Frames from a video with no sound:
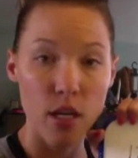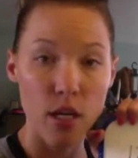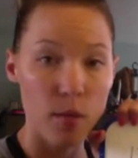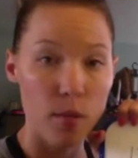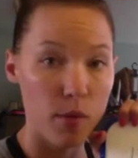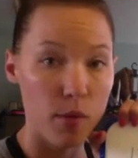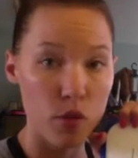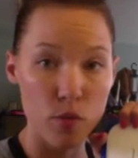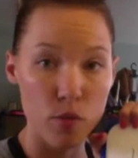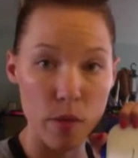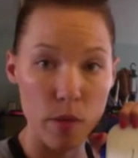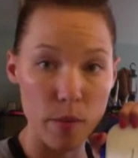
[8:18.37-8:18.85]

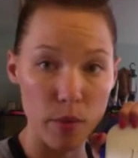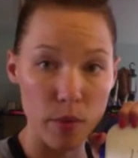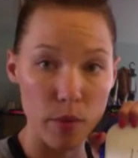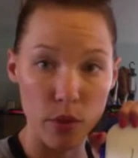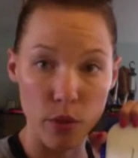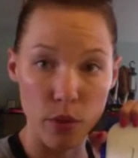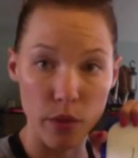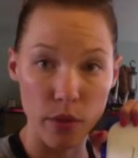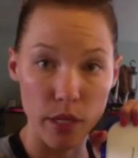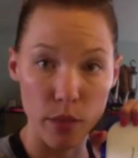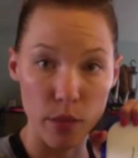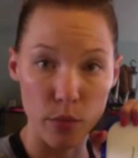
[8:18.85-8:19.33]
Most people
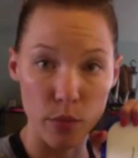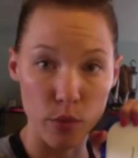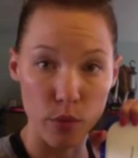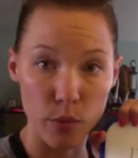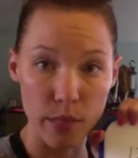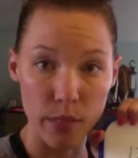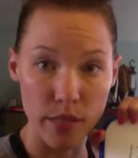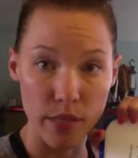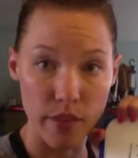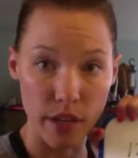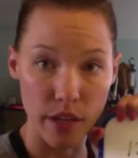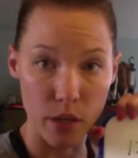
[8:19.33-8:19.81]
don't hit
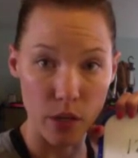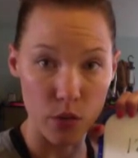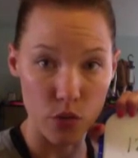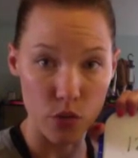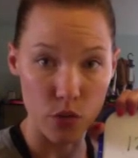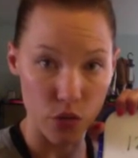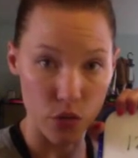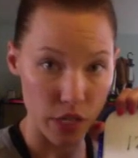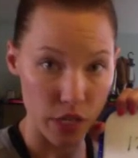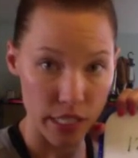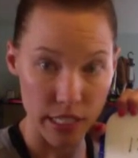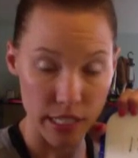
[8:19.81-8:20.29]
Ruby. They go
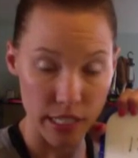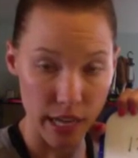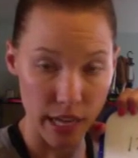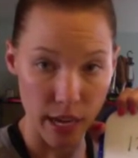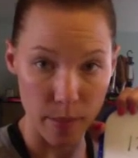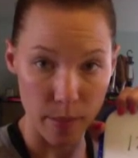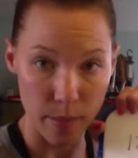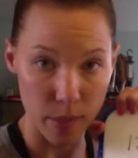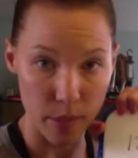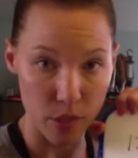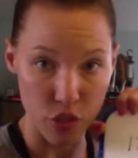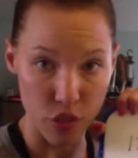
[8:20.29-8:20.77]
straight to
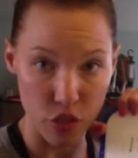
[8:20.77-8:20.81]
Diamond